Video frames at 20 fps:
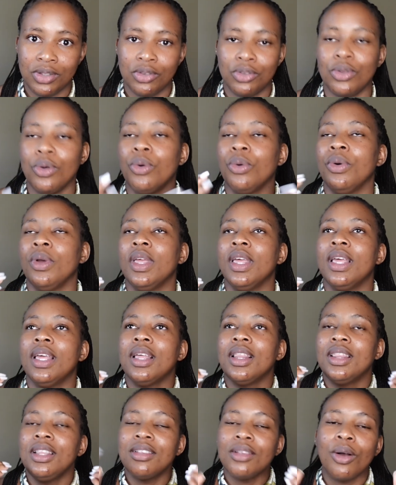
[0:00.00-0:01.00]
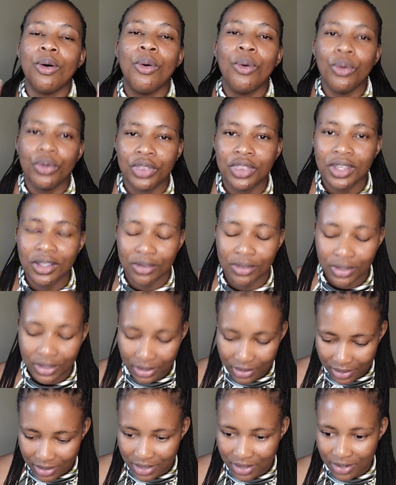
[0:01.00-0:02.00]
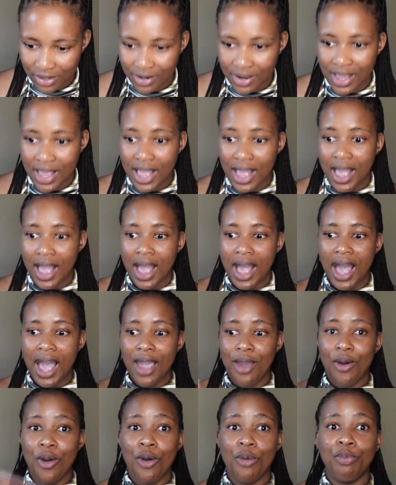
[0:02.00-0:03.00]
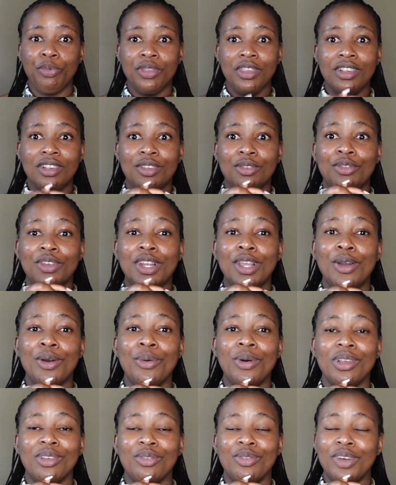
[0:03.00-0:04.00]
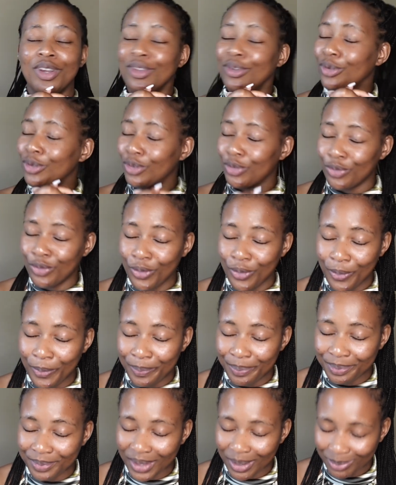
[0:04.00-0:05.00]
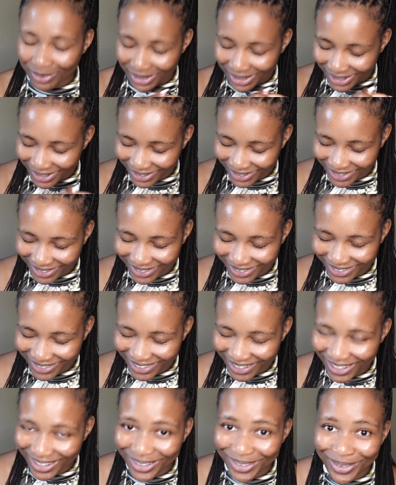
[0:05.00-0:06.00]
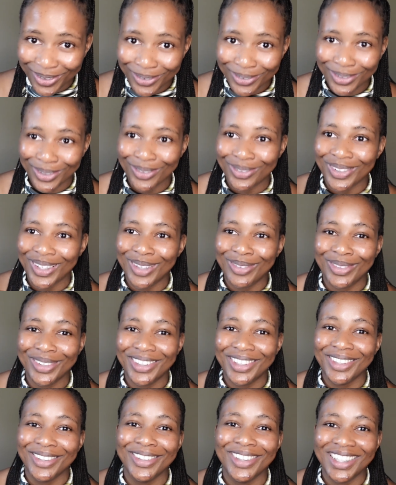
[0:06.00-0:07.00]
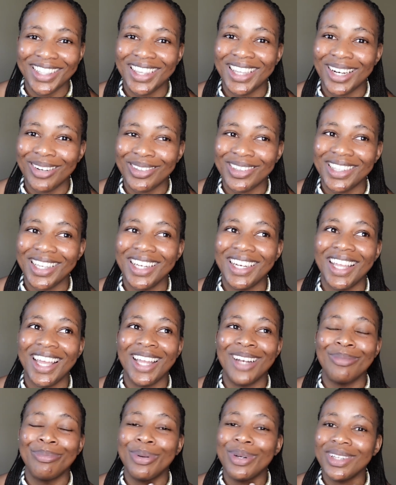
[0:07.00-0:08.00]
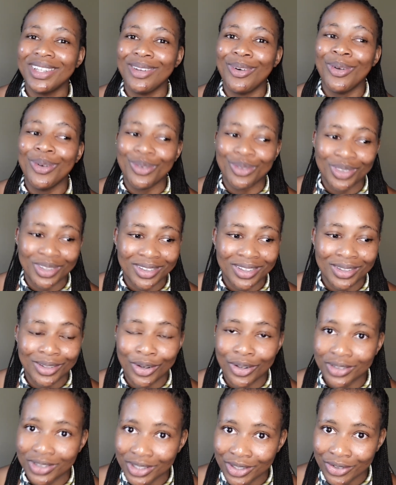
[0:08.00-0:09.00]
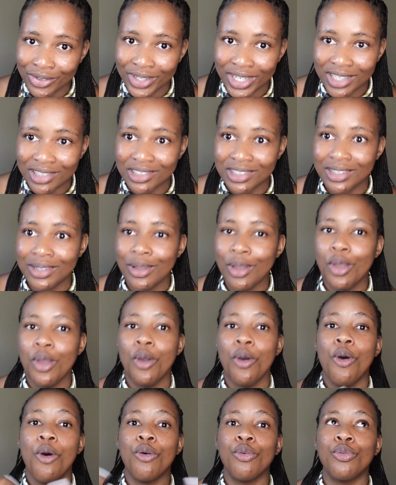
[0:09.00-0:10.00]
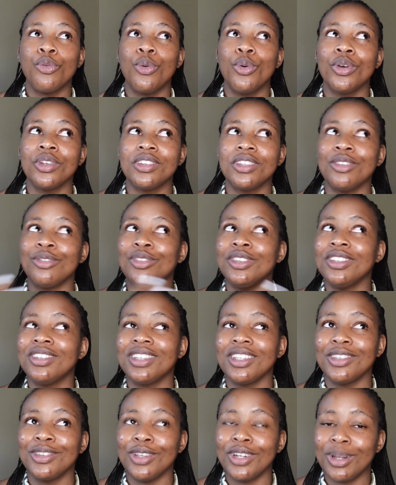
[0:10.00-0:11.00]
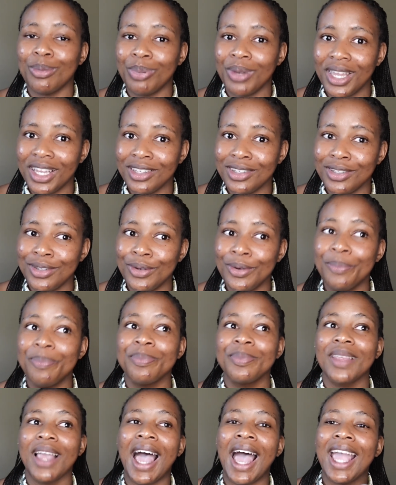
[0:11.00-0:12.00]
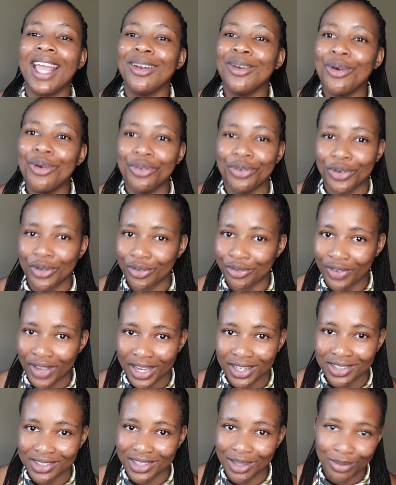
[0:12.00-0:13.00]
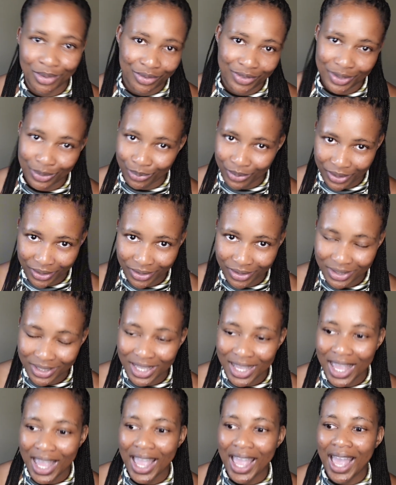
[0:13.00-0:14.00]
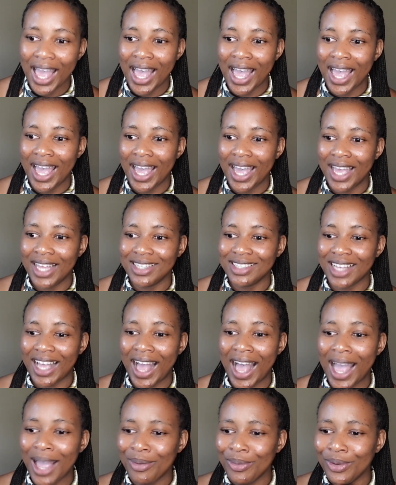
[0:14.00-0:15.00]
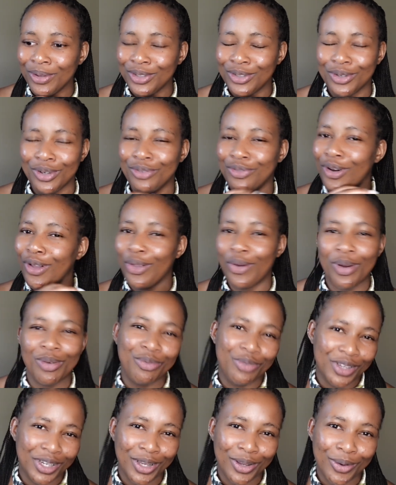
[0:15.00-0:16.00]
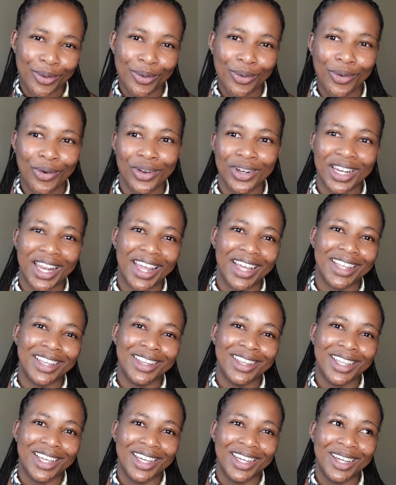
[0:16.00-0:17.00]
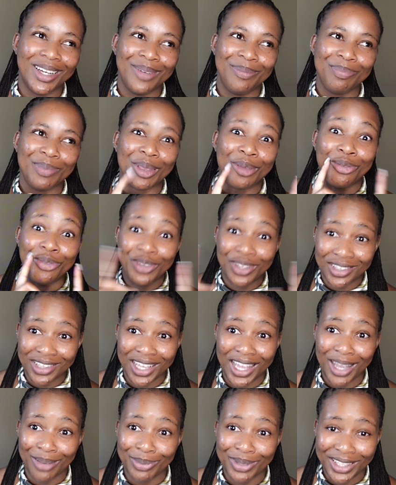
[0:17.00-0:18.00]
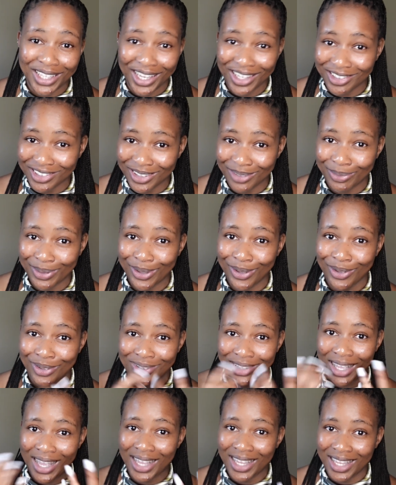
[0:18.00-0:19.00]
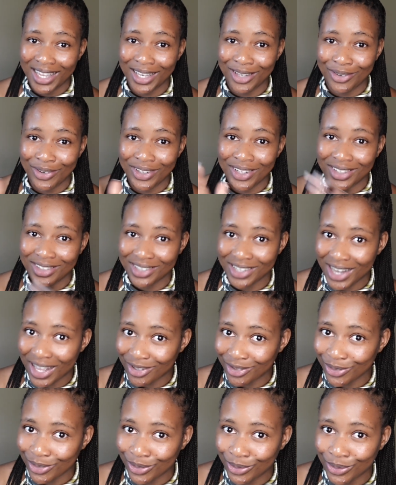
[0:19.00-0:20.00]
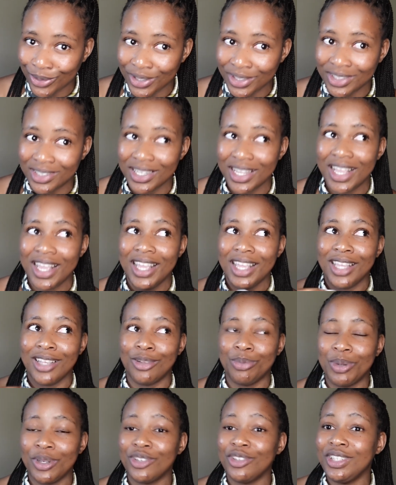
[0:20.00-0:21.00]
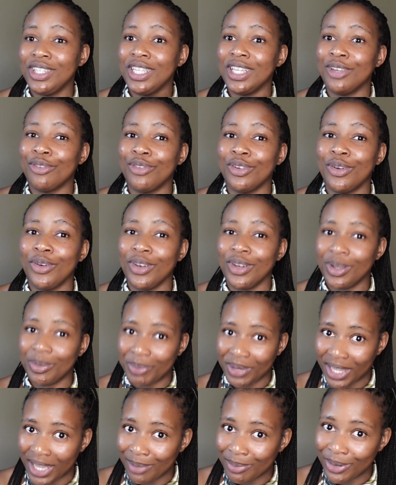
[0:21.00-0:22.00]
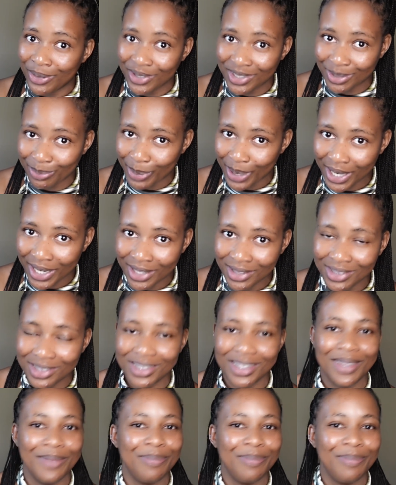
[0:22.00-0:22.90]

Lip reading: So these are all things to consider. I hope this video was very useful. Please take note of every single thing that I've said and put all of this in consideration. Of course, if this does not apply to you, I know for a fact some of it will. And I will do a follow-up video on like the visa application, because again, you're an international student, especially if you're going to be coming with dependents.